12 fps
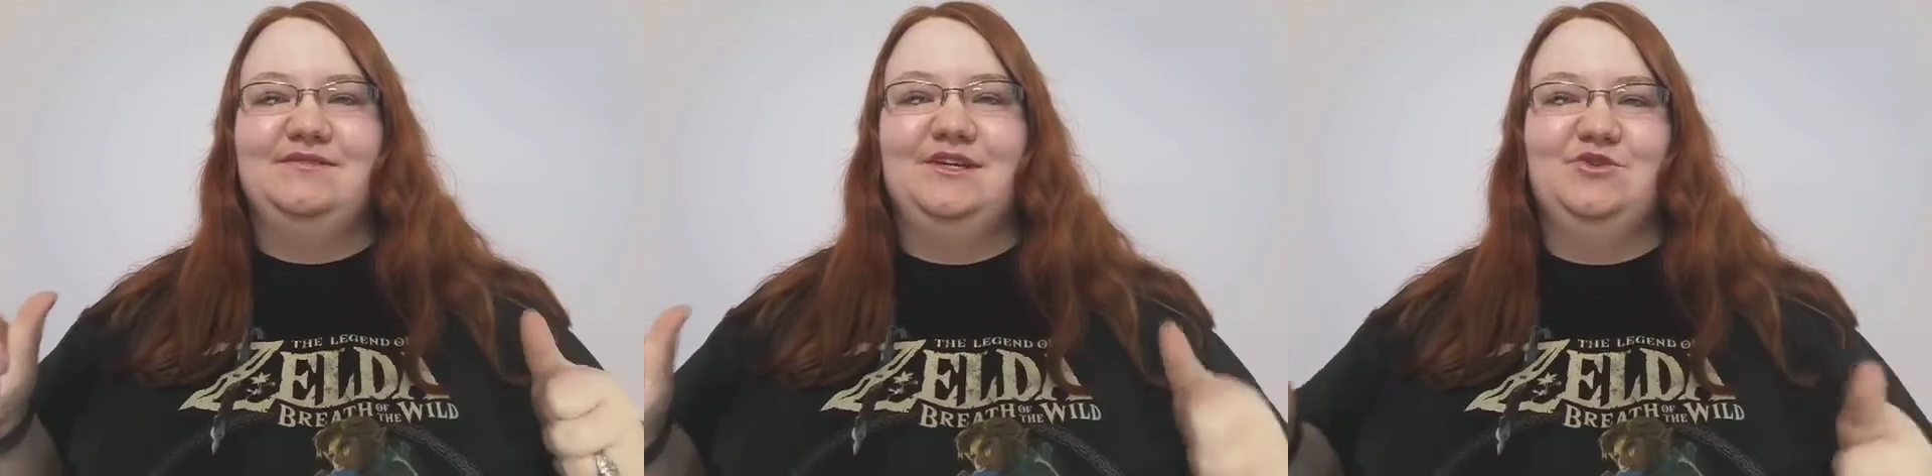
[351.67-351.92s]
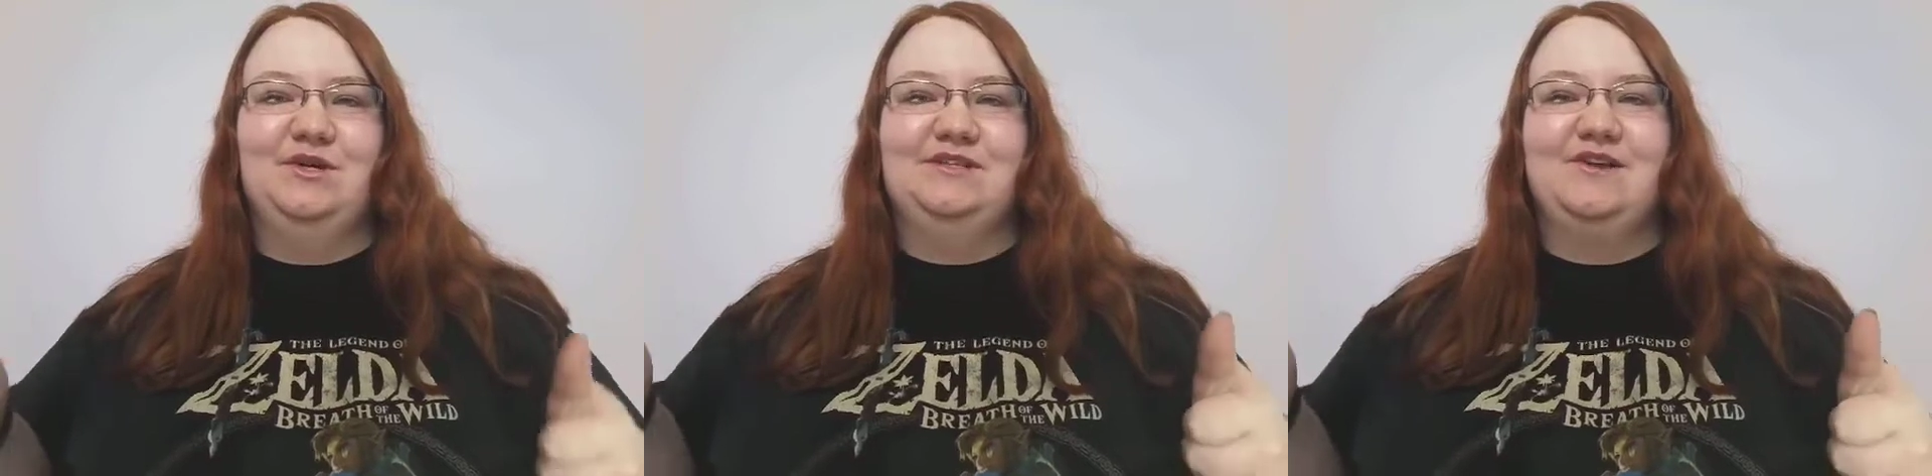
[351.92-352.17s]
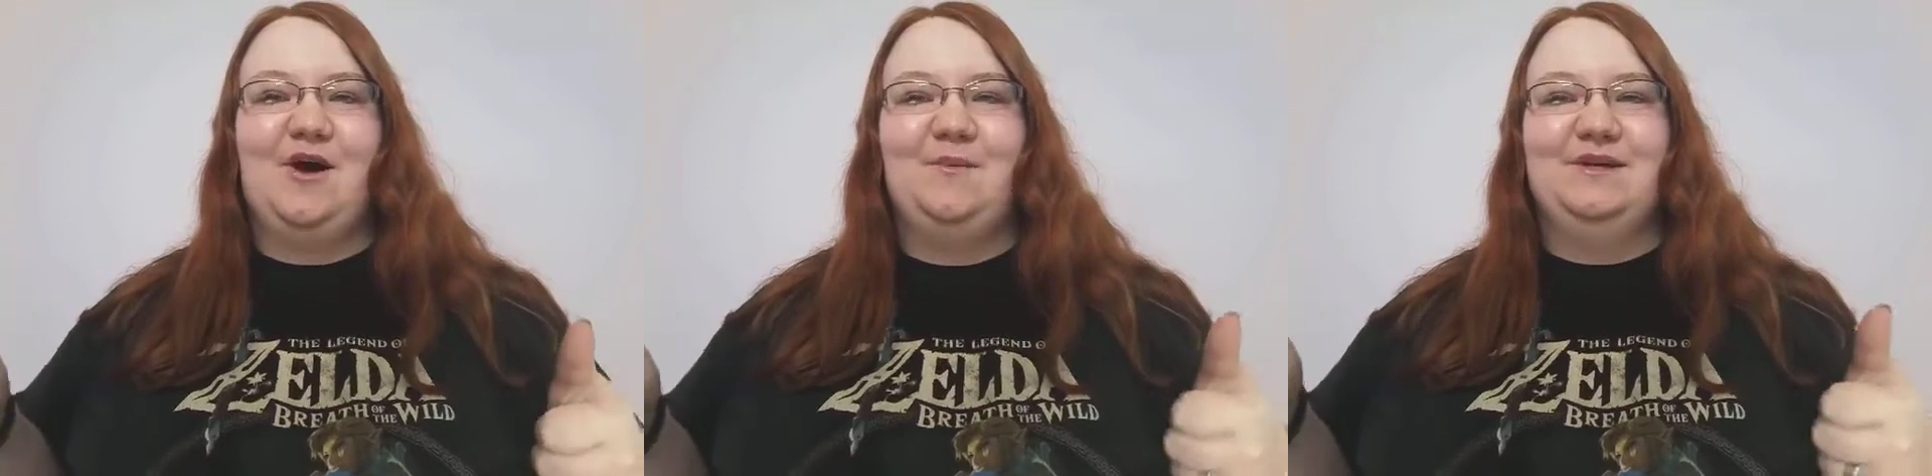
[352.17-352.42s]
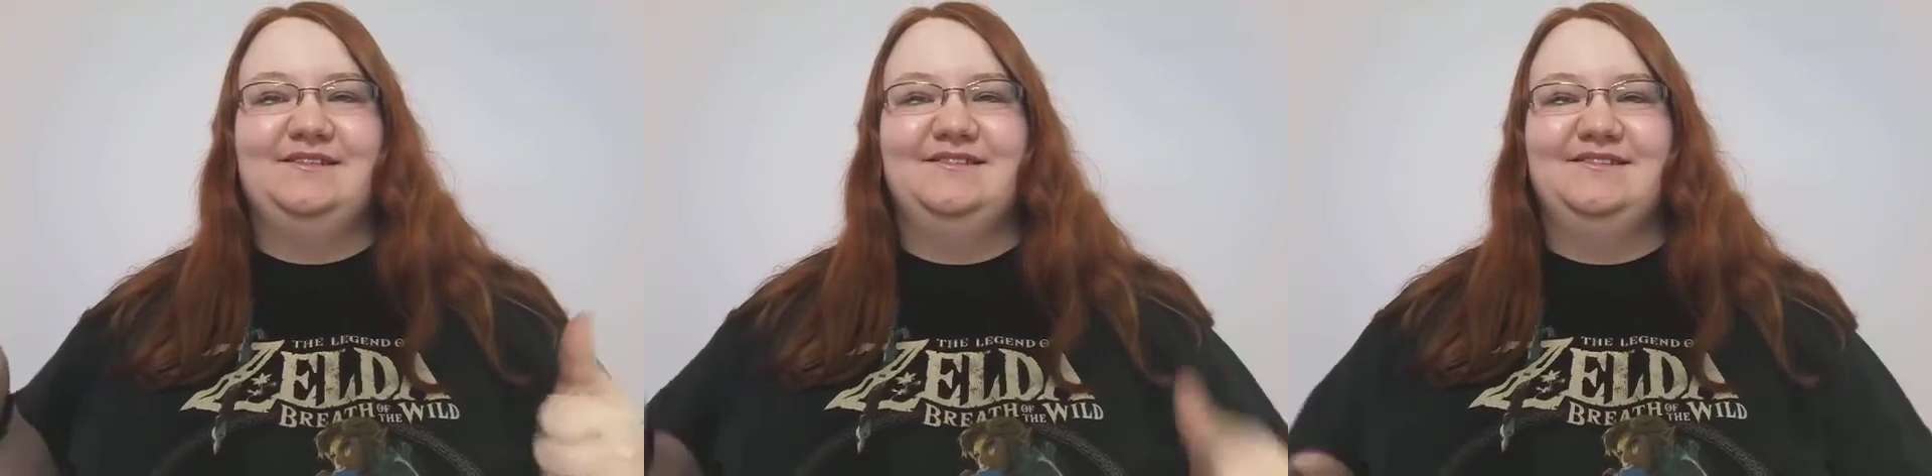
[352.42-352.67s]
address
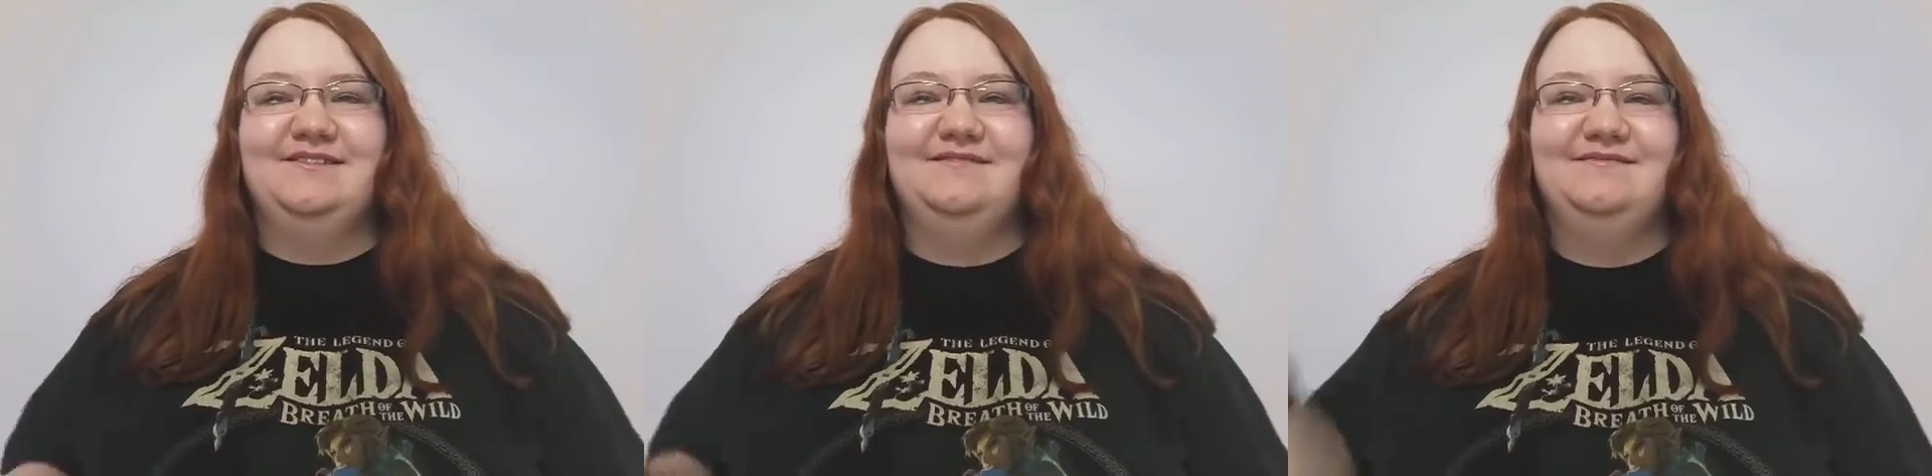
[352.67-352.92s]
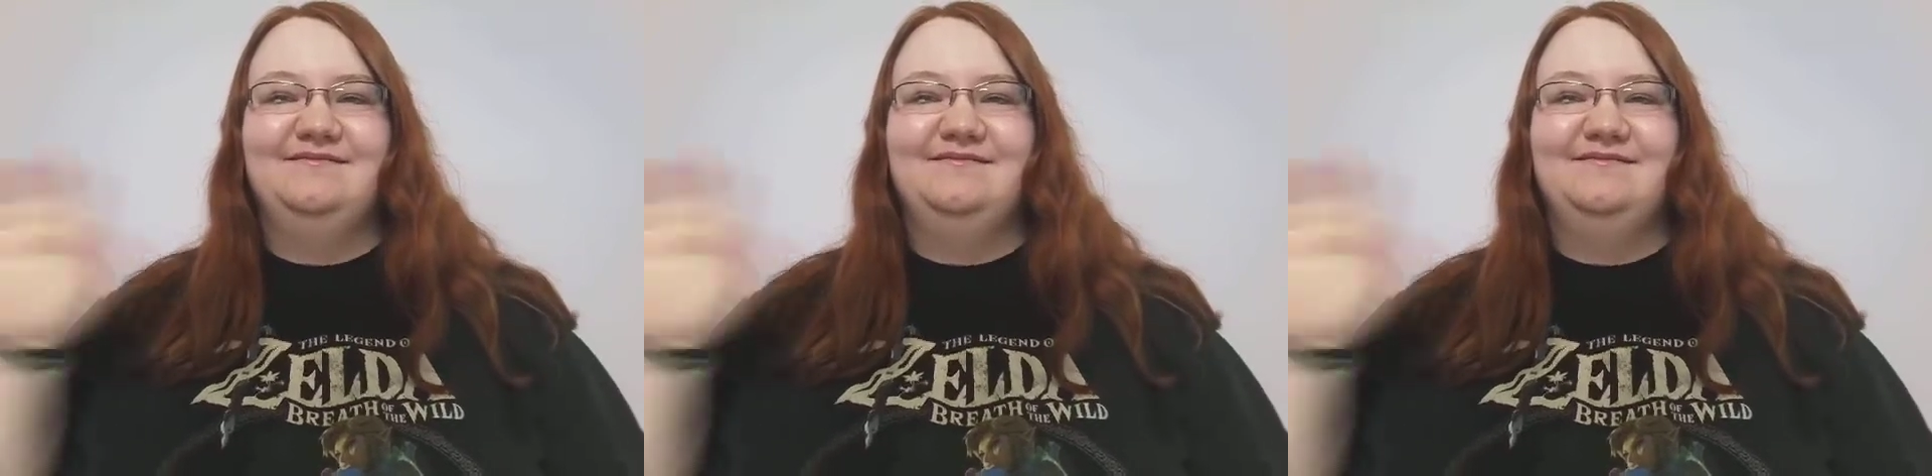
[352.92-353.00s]
comments.